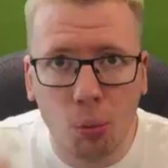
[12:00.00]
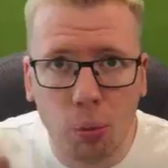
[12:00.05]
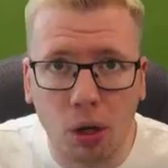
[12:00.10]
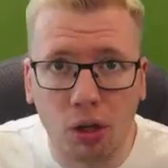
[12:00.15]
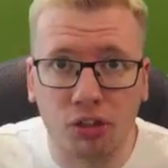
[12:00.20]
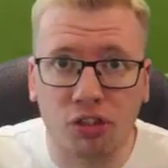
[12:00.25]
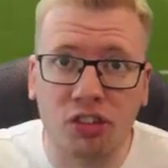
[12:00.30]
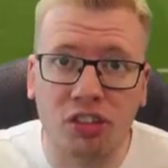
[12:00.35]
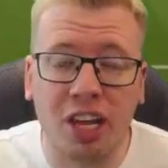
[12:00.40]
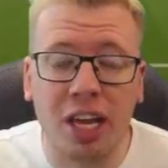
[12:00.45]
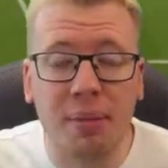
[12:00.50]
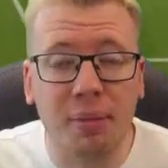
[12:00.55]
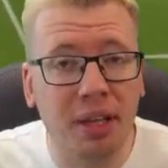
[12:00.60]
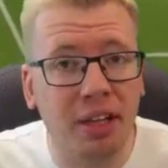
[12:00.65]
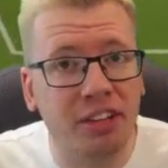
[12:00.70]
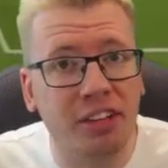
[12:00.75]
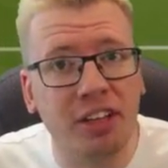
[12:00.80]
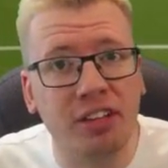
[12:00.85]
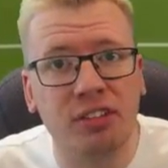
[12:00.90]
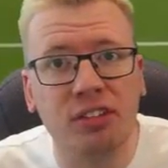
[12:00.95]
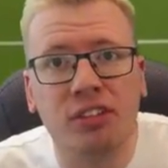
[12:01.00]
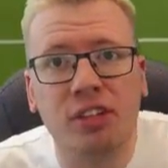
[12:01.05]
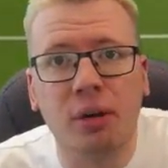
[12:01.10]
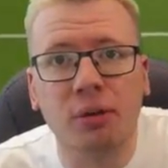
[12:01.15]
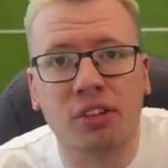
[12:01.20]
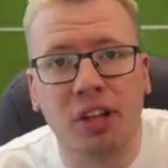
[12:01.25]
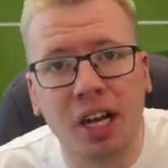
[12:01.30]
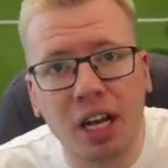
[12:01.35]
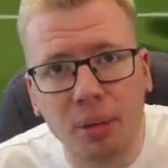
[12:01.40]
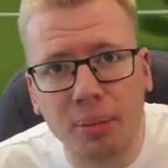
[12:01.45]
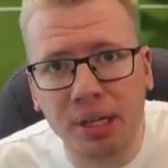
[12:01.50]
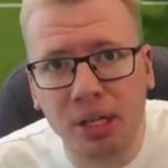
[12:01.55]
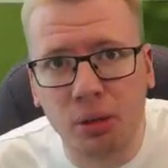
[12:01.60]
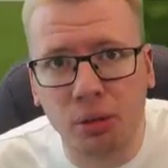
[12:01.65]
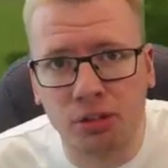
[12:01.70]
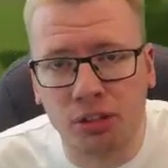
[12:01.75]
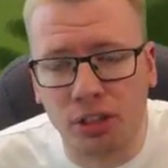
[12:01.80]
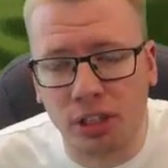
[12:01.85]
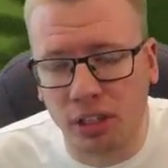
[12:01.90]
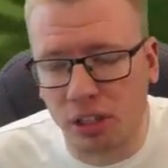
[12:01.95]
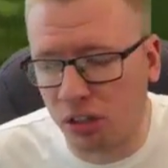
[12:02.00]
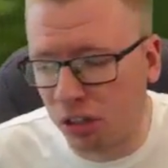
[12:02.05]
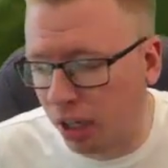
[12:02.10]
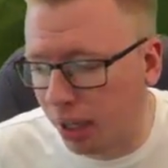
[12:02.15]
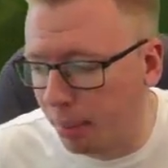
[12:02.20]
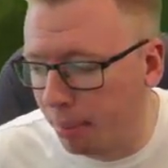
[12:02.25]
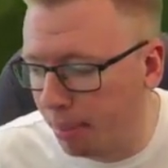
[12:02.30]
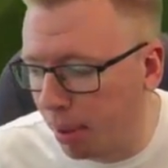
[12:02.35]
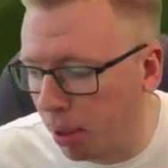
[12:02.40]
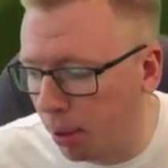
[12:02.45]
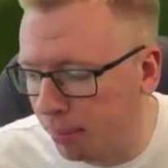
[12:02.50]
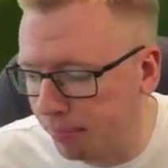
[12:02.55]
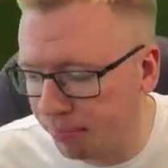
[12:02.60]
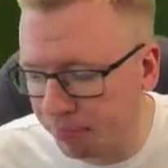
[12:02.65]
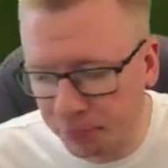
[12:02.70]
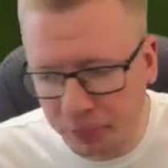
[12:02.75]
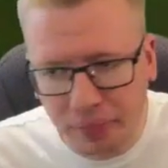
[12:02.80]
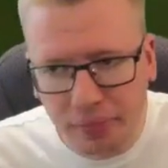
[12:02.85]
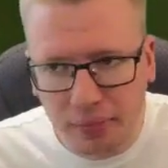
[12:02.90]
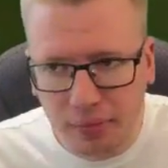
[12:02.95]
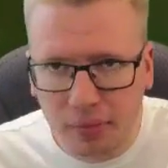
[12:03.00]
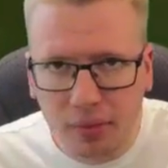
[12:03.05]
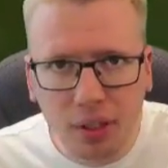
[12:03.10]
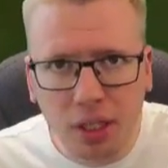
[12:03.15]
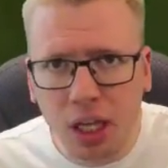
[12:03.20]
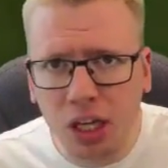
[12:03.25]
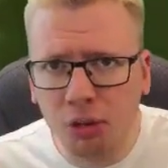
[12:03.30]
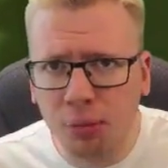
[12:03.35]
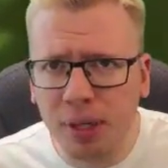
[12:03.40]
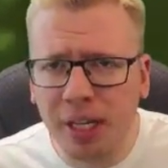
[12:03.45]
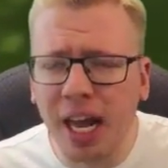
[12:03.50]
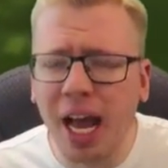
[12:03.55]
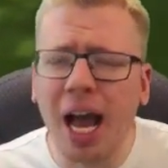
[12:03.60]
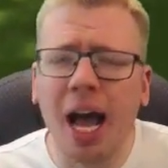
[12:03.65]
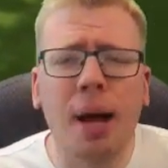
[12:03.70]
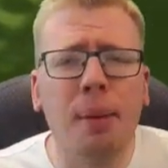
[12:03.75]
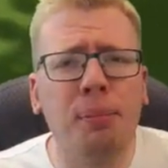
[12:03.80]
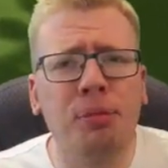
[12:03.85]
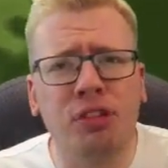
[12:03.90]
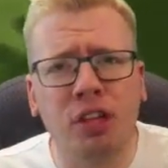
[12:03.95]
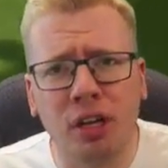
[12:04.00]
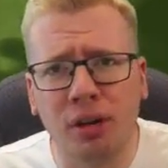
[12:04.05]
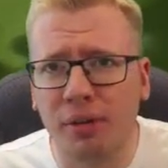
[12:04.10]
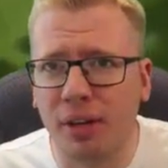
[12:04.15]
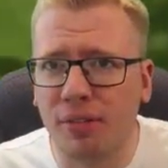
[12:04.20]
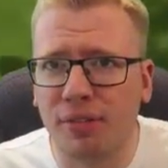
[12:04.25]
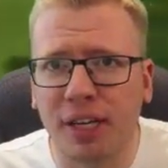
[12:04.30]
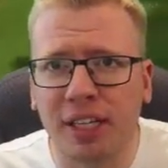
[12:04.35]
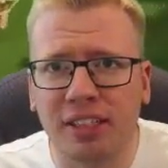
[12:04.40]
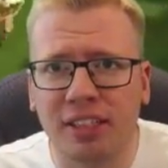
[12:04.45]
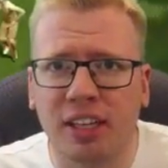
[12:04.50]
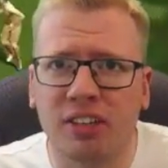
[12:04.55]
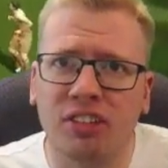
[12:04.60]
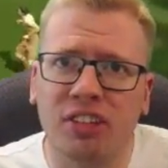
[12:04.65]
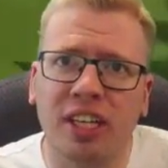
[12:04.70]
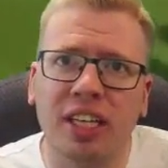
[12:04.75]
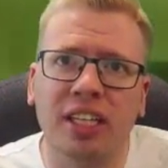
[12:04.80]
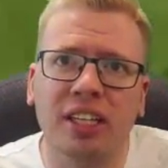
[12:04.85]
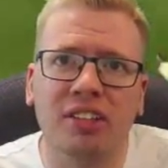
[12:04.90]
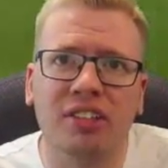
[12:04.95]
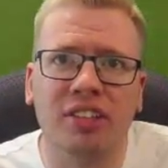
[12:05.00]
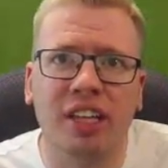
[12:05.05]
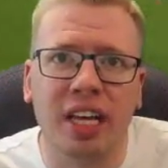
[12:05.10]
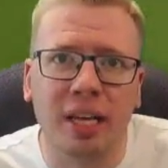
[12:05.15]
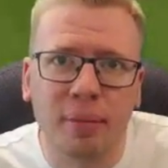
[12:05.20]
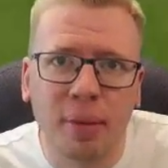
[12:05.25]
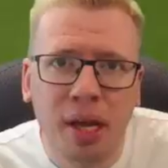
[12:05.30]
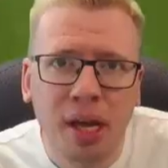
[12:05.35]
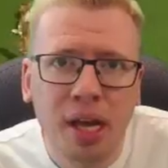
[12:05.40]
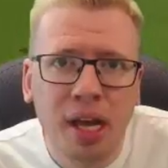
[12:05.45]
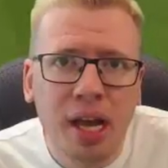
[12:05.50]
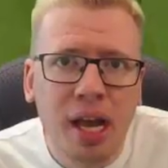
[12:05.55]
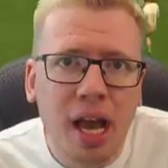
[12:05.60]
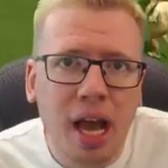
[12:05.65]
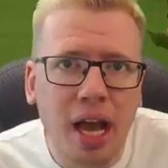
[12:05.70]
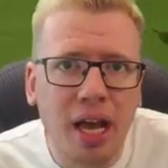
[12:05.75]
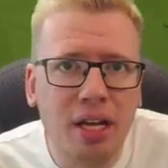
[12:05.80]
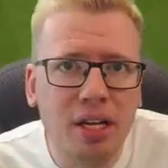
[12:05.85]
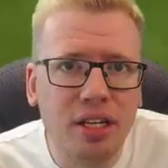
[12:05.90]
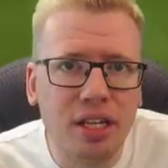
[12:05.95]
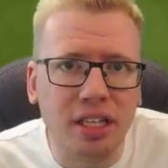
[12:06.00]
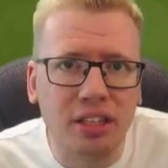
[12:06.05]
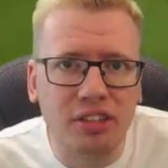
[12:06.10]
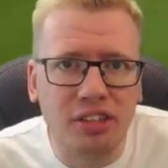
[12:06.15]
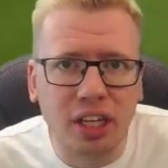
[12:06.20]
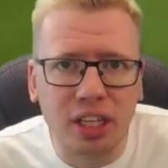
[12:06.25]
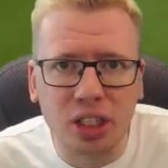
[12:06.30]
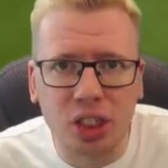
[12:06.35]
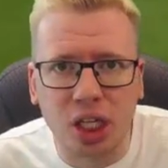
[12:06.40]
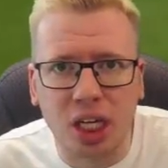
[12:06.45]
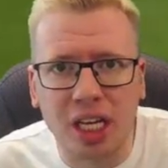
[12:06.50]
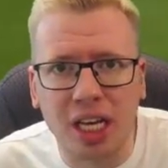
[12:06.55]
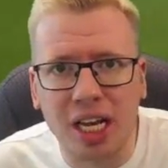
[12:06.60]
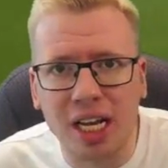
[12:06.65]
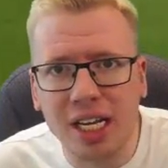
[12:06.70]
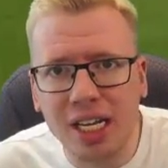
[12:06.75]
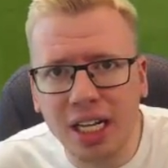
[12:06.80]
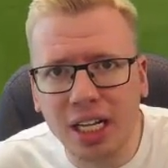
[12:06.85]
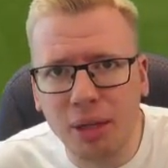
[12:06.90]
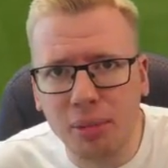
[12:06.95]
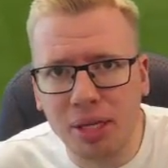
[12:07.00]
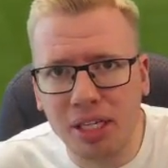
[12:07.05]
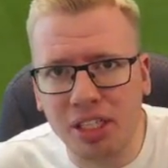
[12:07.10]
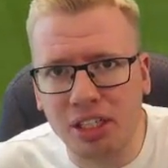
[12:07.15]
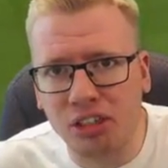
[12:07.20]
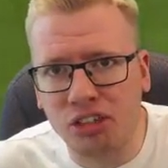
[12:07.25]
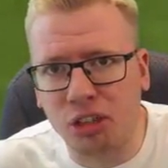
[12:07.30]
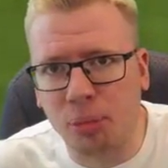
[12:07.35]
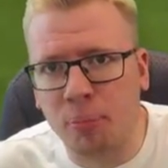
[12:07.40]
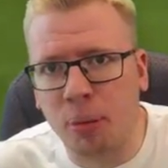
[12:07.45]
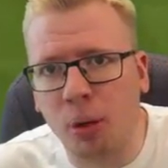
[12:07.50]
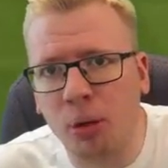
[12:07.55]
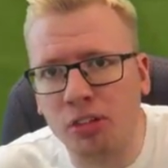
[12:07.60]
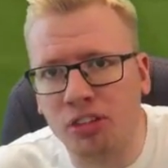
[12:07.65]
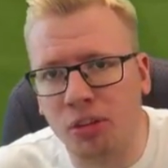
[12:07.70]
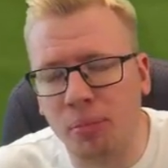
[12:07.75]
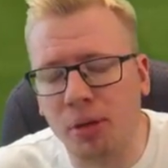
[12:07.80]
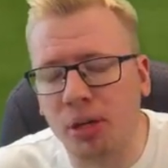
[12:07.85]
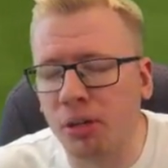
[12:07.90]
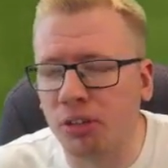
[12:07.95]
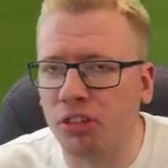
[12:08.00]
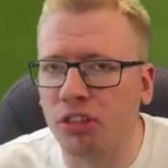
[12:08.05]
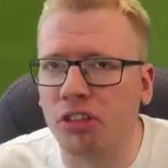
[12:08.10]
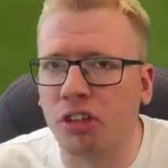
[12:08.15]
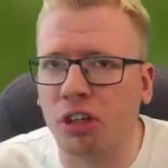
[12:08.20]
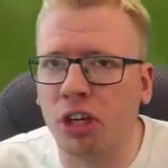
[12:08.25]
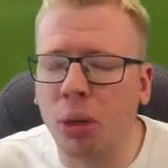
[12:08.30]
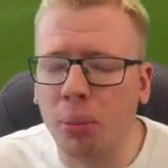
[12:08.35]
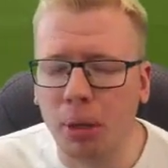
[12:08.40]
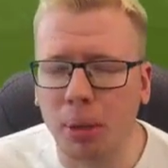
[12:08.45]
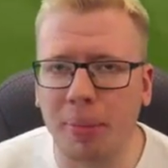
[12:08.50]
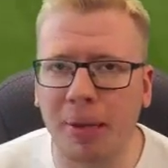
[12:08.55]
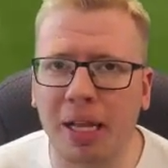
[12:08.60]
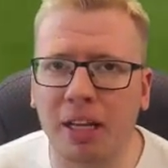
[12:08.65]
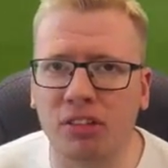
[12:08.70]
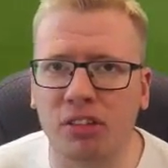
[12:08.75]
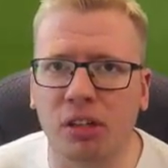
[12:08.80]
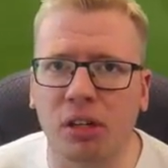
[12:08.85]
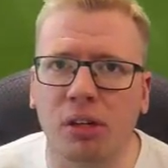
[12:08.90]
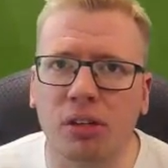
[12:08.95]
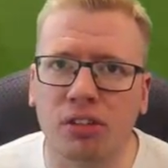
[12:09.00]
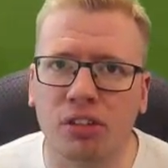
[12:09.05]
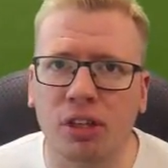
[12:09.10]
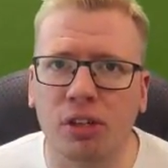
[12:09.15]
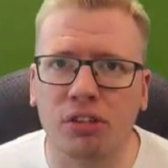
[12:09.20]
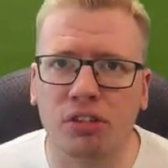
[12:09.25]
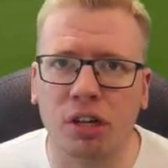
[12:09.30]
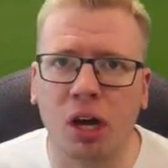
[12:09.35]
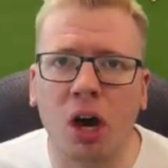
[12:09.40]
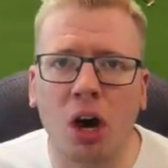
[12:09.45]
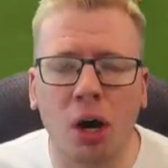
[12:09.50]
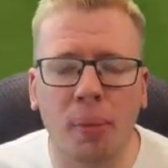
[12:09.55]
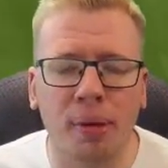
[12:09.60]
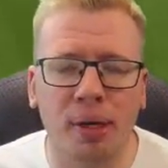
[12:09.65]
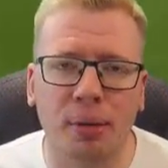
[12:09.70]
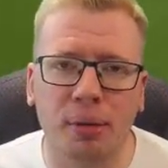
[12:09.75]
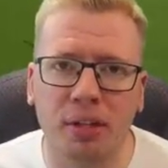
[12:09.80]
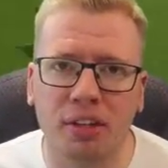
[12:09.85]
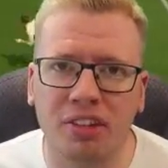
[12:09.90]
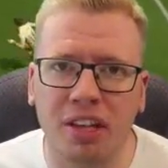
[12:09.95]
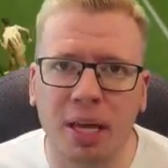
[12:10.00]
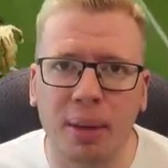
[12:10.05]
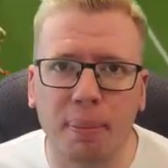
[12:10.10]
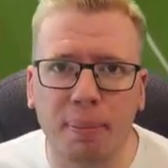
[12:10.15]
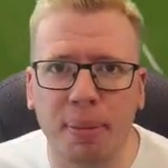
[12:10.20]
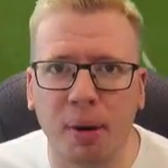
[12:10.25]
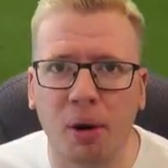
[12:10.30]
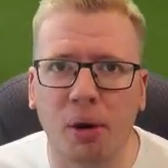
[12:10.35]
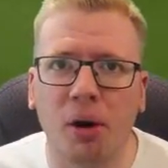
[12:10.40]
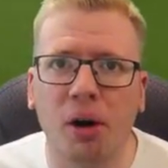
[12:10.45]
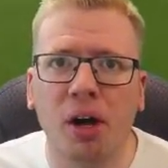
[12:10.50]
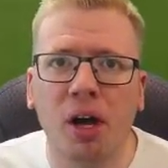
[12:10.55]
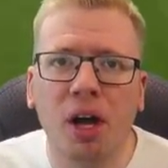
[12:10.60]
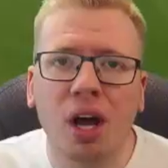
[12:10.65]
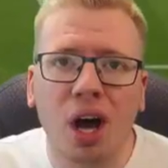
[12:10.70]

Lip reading: was team of the season, so I was a little bit gutted at the time, but he's been absolutely fantastic in this team. And it's actually a little bit disappointing, because there's a couple of players I'd like to use to hybrid up the team, but